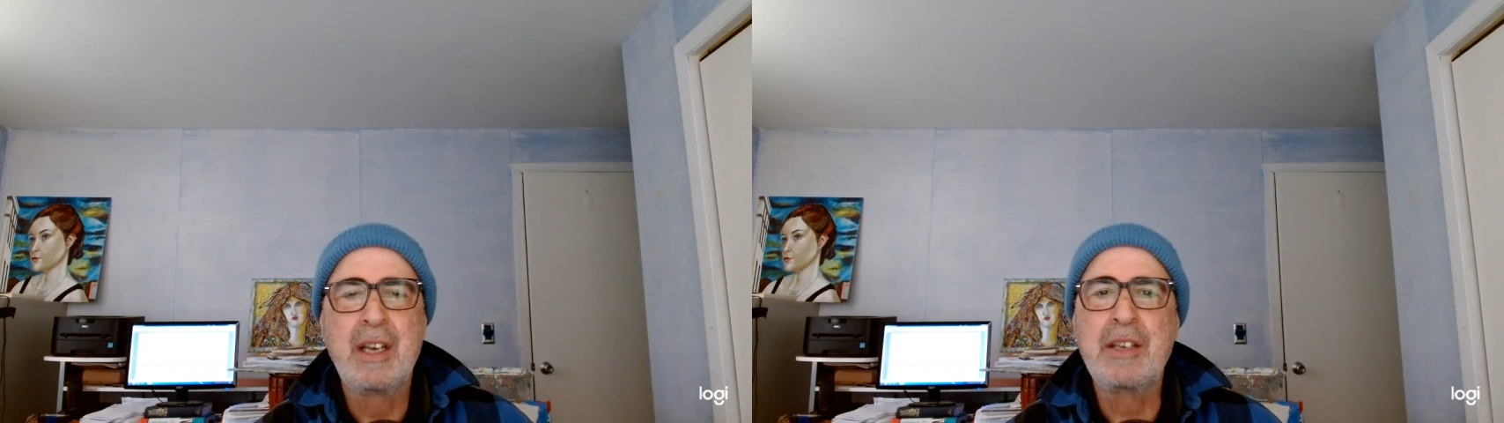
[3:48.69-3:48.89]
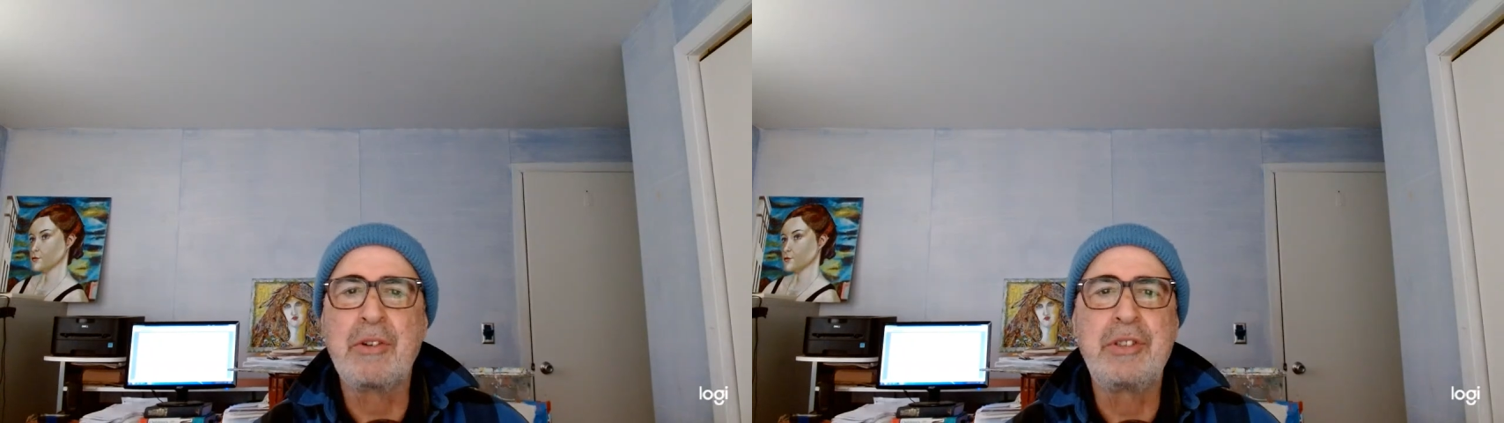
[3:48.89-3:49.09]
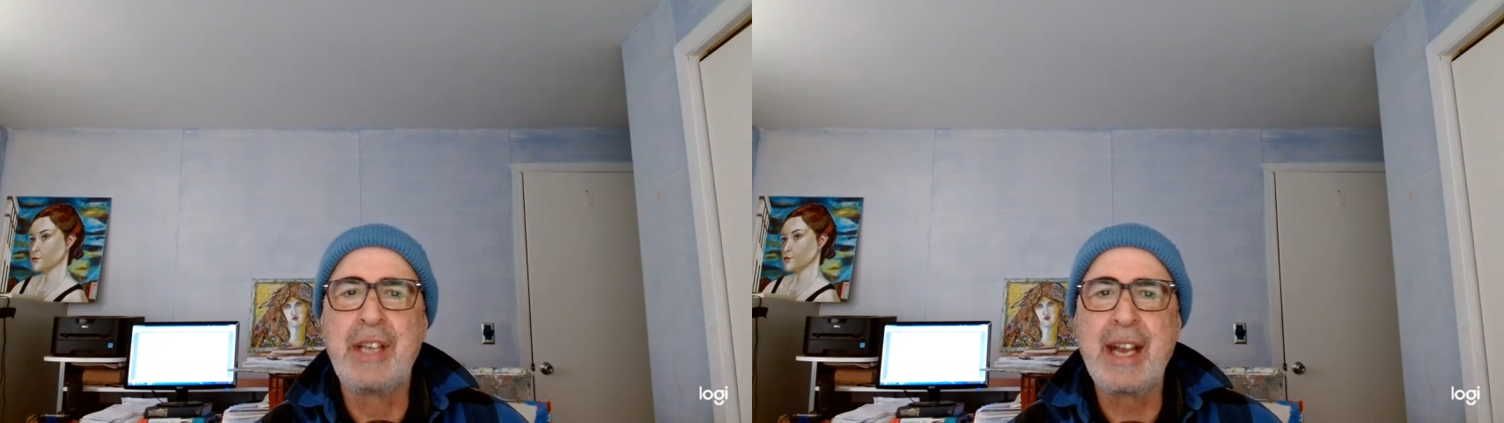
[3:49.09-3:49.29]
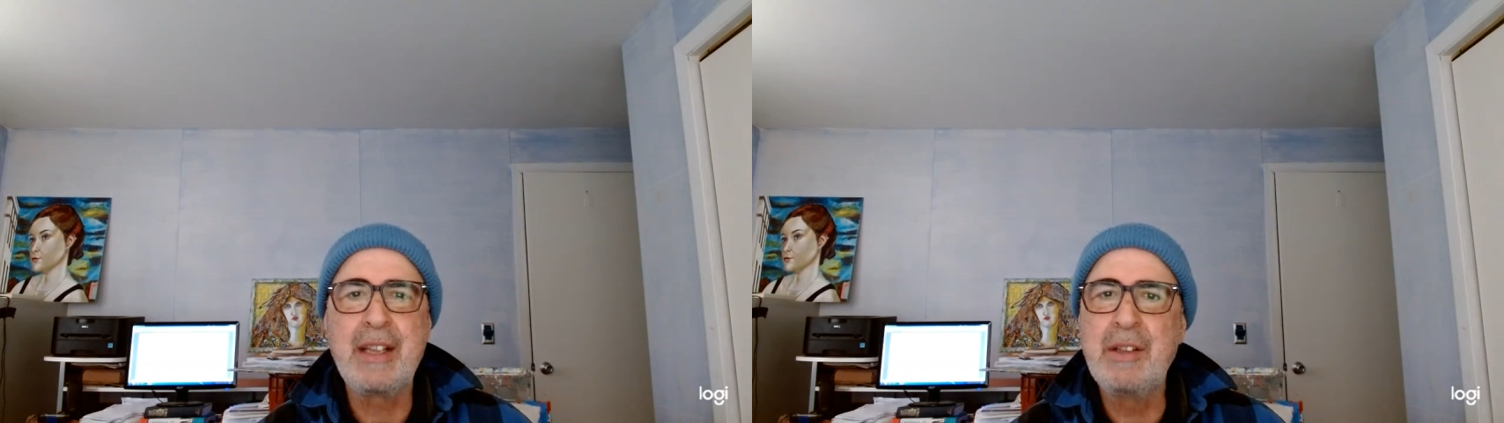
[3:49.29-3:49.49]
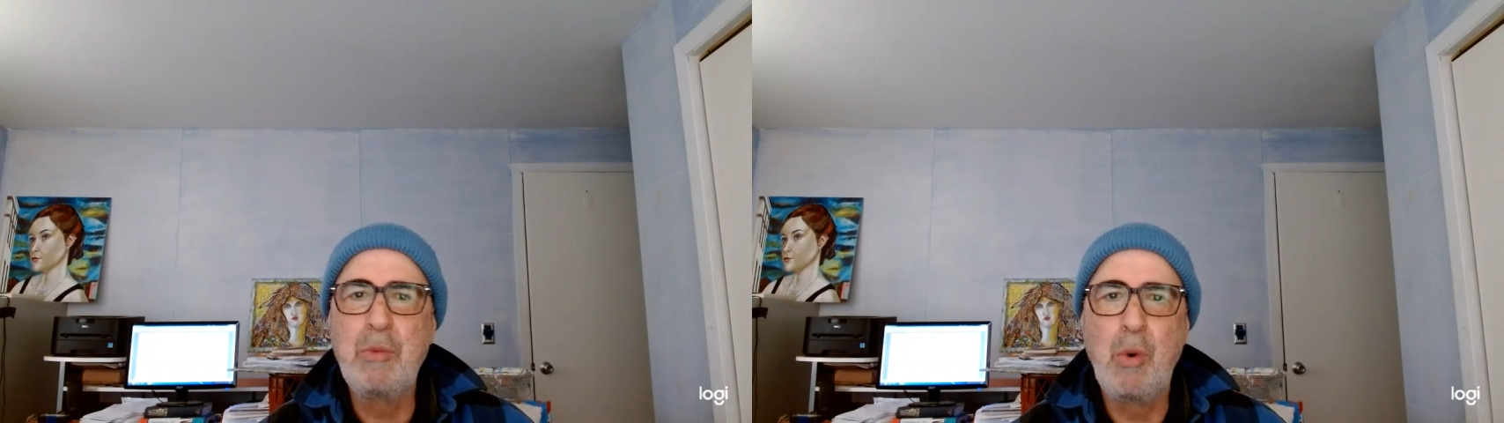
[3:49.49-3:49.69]
You're dead
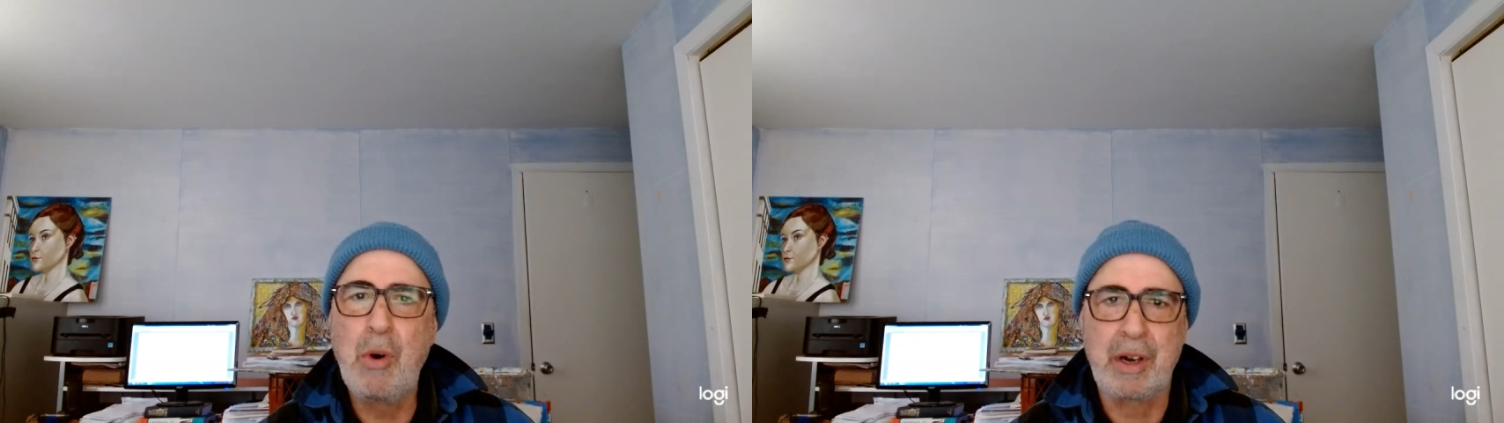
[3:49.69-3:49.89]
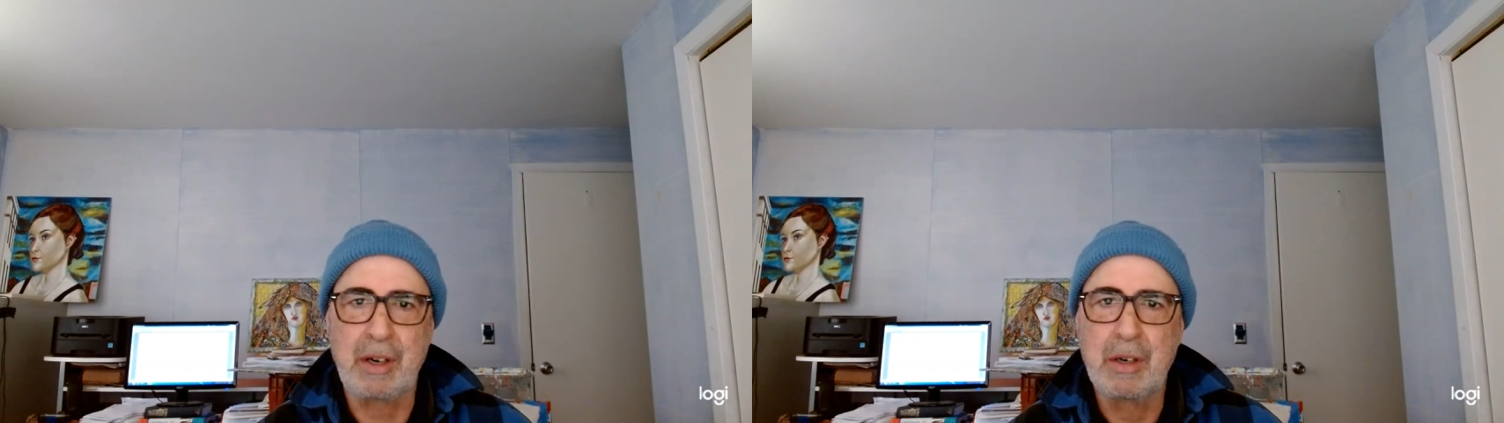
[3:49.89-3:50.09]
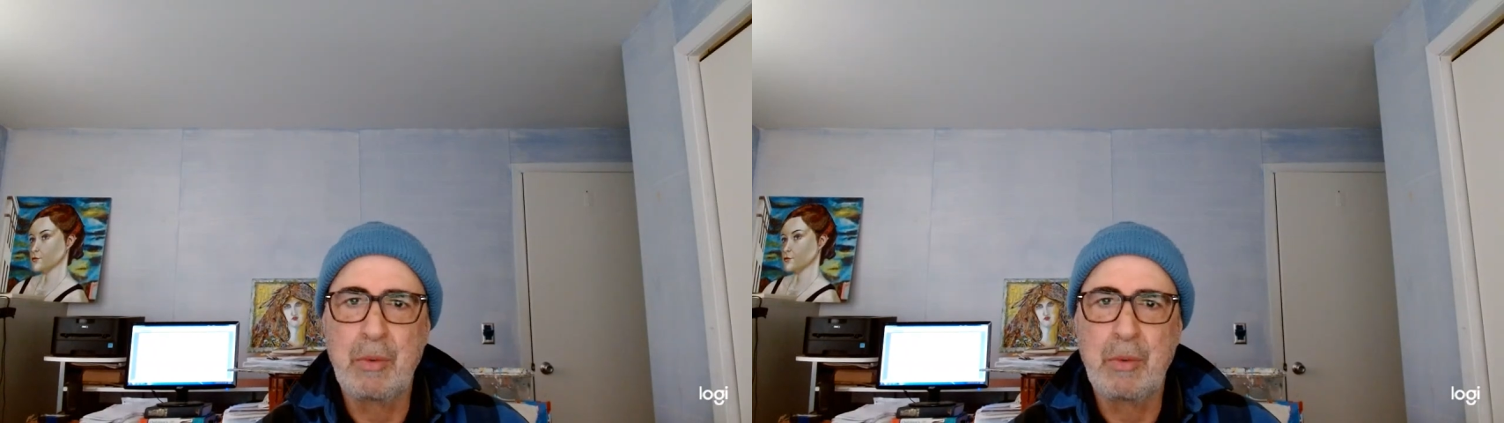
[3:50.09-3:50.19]
in the water